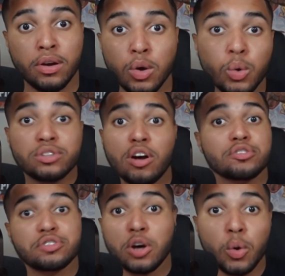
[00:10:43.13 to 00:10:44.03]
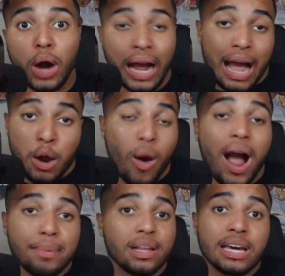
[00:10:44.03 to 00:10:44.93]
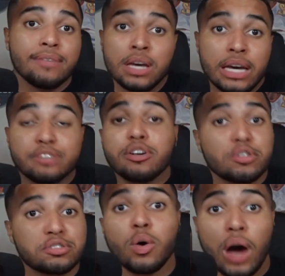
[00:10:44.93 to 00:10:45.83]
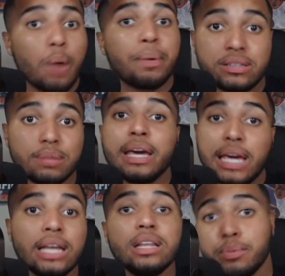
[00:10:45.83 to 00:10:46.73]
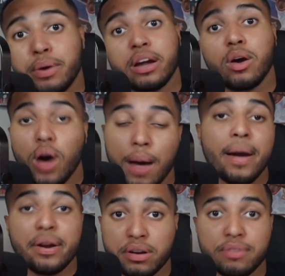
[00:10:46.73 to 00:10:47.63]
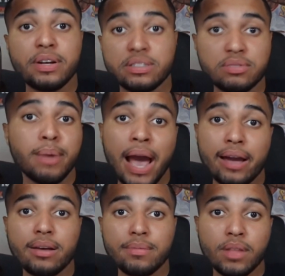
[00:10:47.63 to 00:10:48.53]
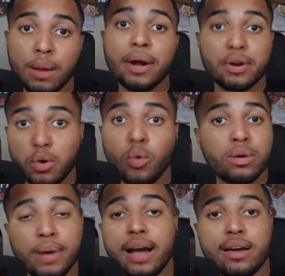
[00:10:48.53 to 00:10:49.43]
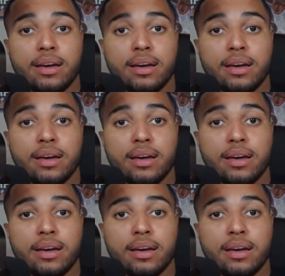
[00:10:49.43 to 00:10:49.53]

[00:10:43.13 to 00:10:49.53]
who I believe is also helping to make Kelee Ringo a better defensive back, a better cornerback.